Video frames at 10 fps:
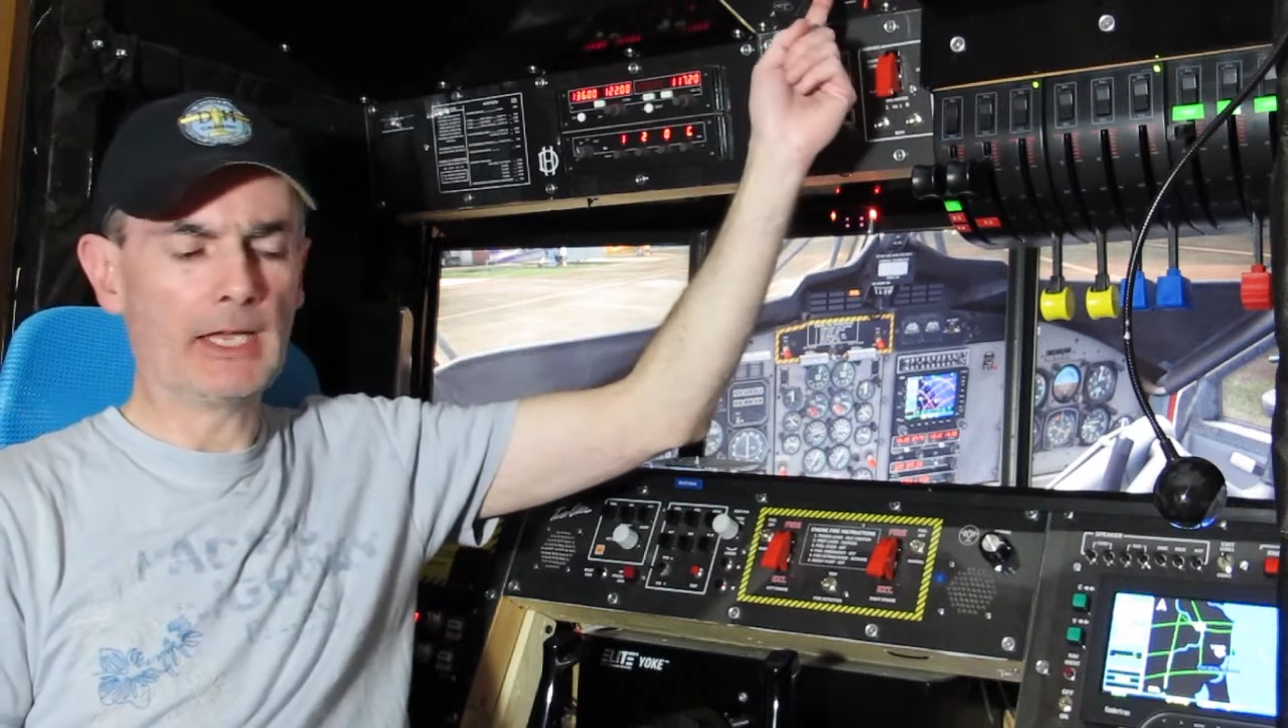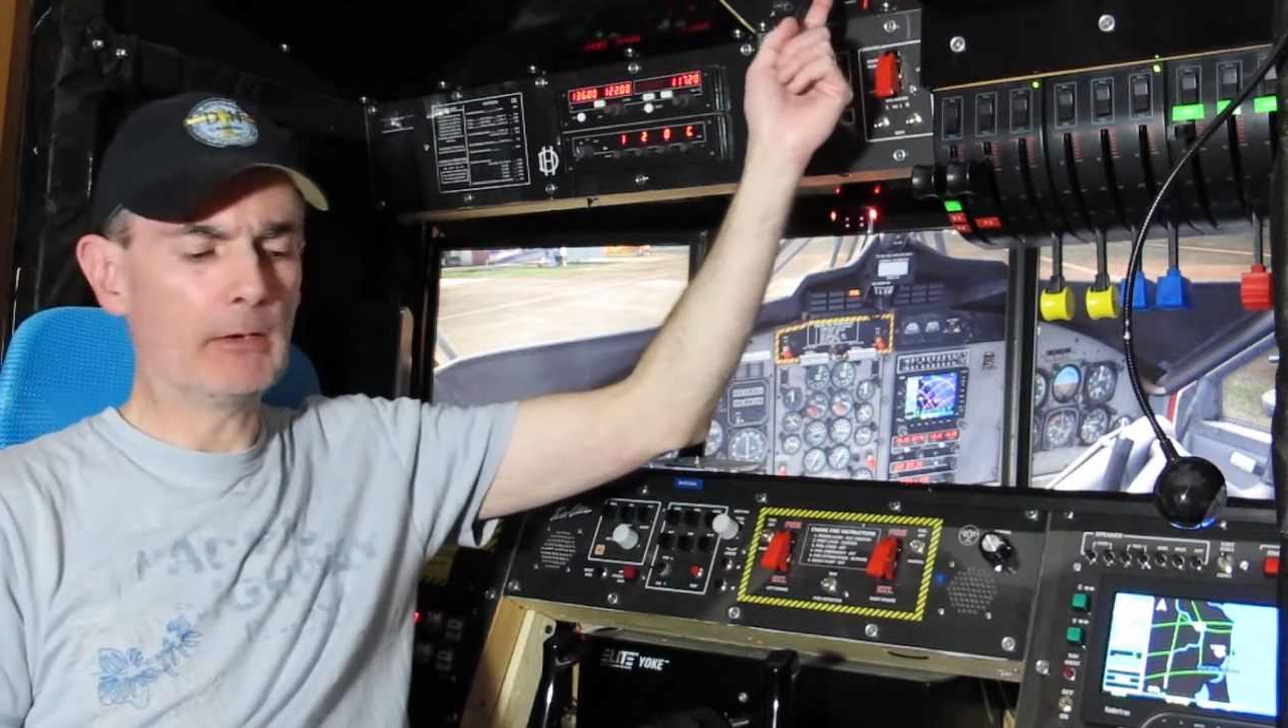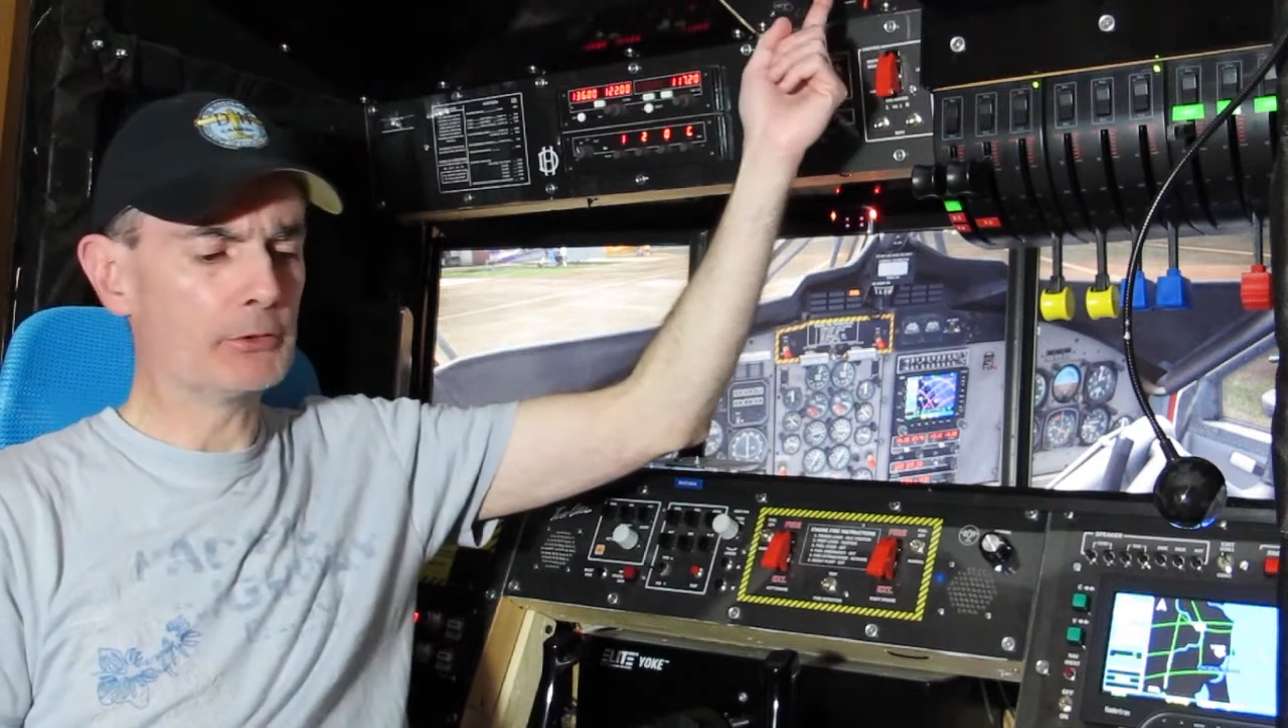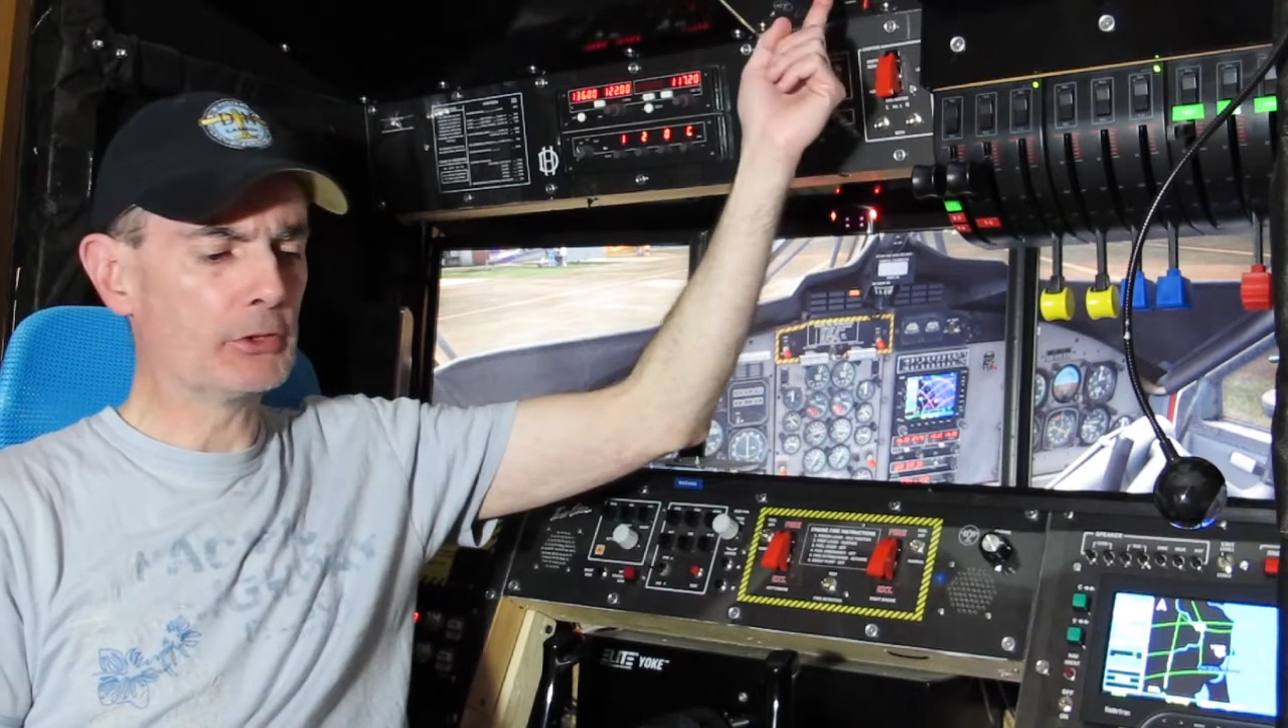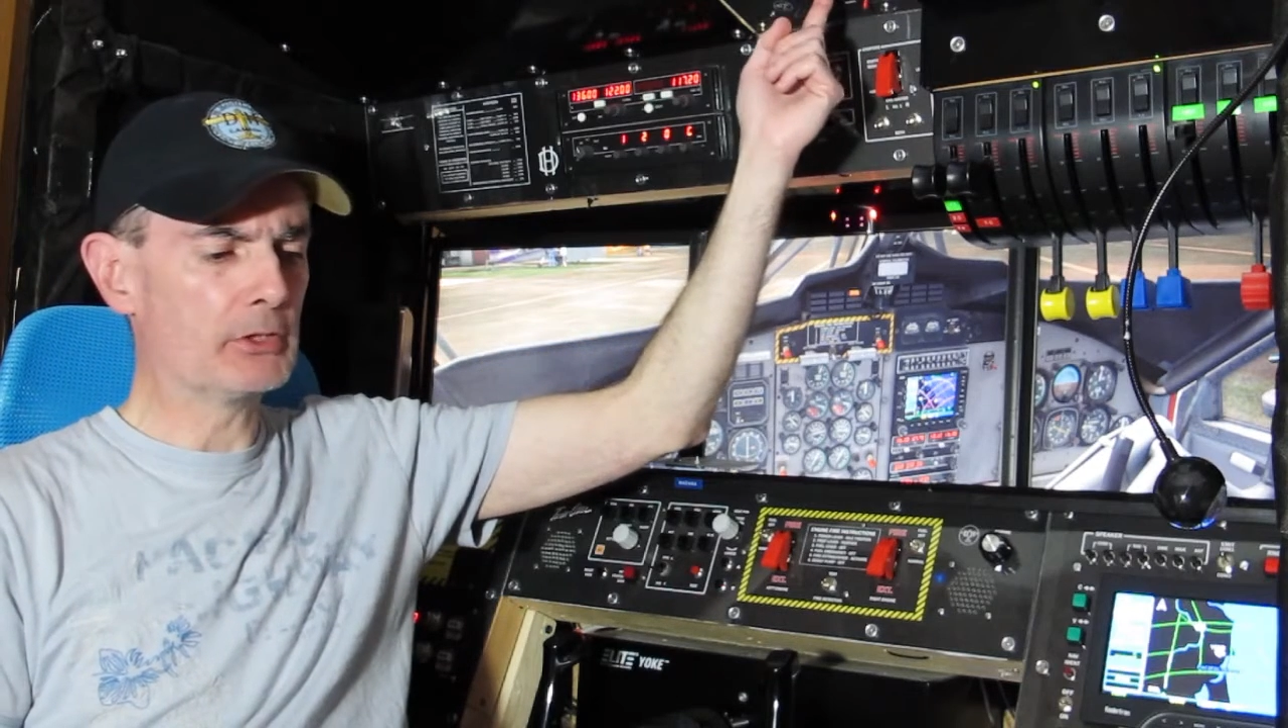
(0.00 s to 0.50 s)

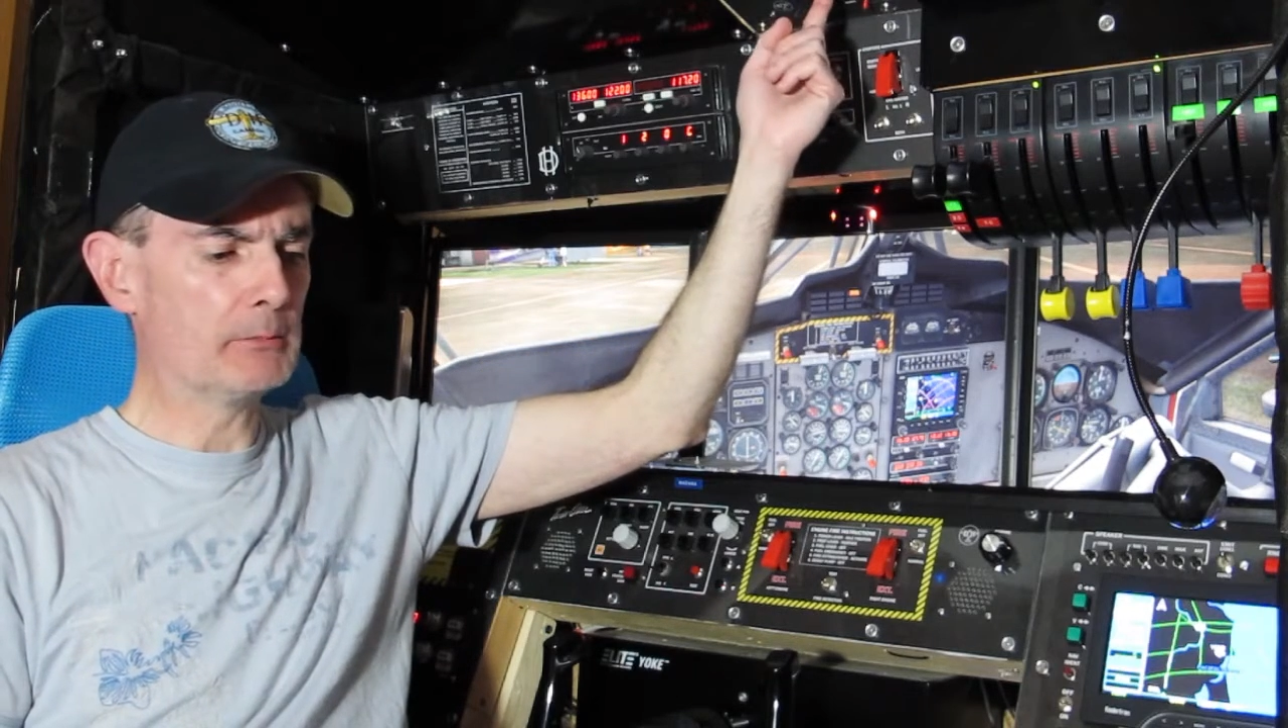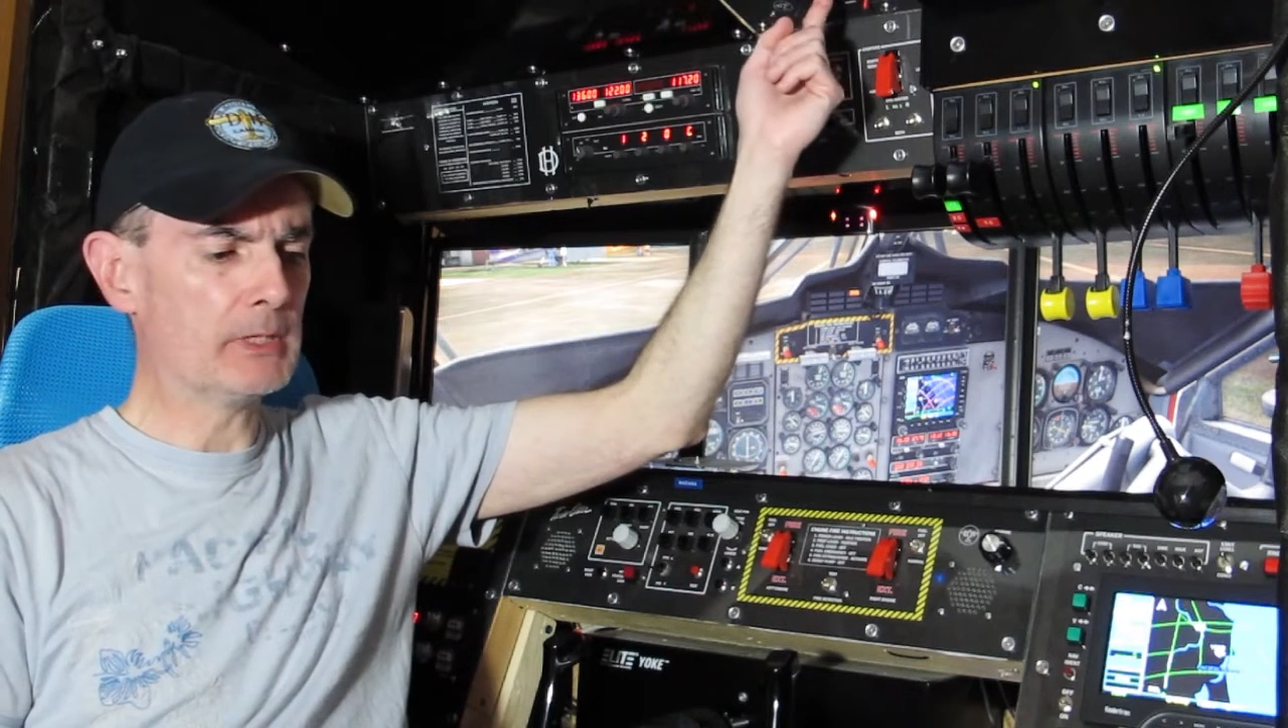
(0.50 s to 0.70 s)
that would only